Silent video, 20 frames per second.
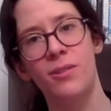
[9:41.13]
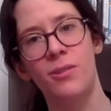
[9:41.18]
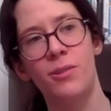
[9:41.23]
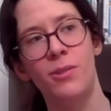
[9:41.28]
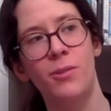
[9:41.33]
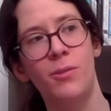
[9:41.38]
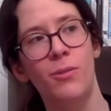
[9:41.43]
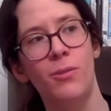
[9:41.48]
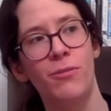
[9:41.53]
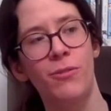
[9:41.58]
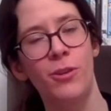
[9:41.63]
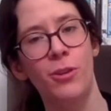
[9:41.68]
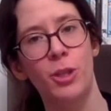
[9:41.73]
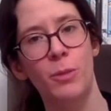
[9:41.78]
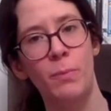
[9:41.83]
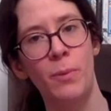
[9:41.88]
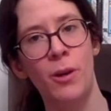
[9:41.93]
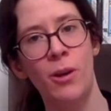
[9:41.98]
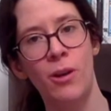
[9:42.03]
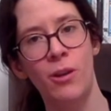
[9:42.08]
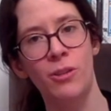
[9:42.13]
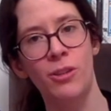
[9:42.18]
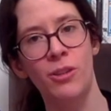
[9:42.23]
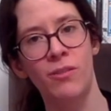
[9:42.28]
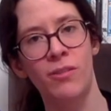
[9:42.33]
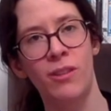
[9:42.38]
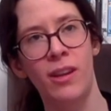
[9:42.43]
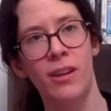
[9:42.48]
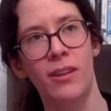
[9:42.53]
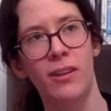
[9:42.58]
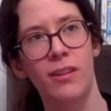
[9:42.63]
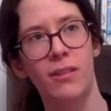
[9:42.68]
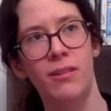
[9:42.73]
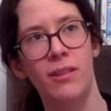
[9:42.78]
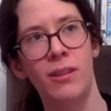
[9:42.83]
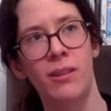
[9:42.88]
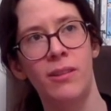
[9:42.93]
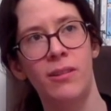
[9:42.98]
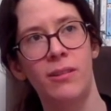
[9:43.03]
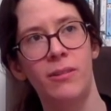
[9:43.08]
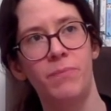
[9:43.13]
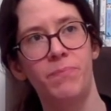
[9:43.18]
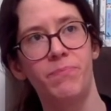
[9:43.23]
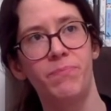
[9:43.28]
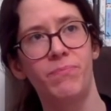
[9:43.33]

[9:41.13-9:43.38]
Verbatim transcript: you know, the first part of like uh,